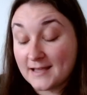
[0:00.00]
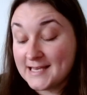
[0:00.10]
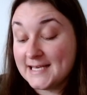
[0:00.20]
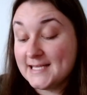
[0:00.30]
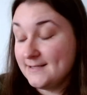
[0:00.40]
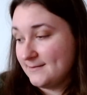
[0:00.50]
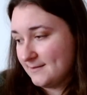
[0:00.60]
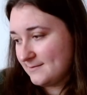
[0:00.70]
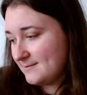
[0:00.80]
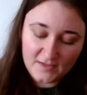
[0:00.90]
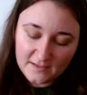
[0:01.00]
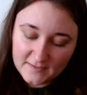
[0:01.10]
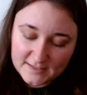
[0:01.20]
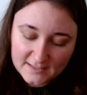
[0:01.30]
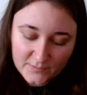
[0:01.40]
I need this. And
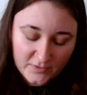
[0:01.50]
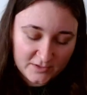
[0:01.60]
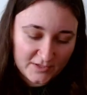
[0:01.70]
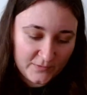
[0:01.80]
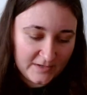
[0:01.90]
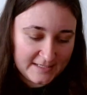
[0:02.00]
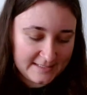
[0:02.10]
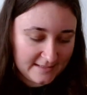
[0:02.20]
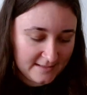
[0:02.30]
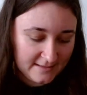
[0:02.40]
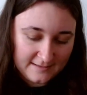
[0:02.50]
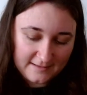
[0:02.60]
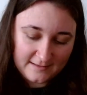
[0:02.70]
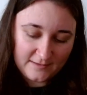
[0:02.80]
this is the project where I said that